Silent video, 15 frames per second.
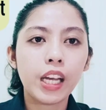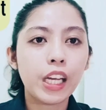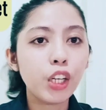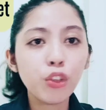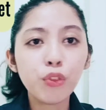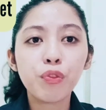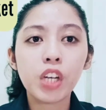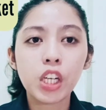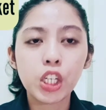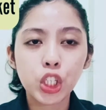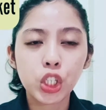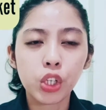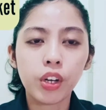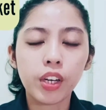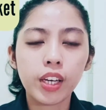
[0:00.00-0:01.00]

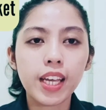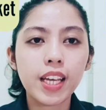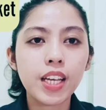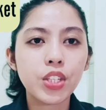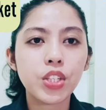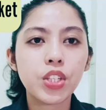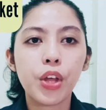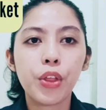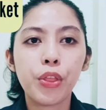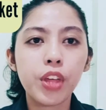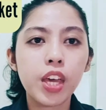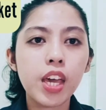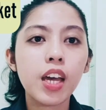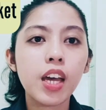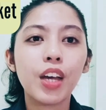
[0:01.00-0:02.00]
innovation is
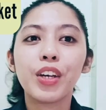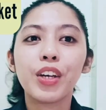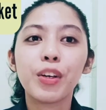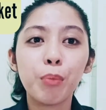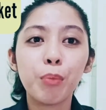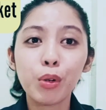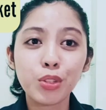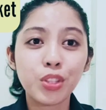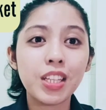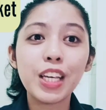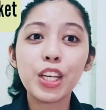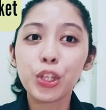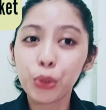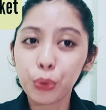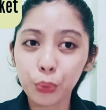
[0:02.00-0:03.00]
the
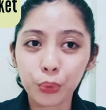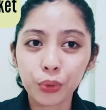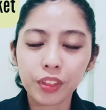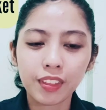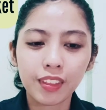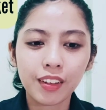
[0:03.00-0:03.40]
mostly youth.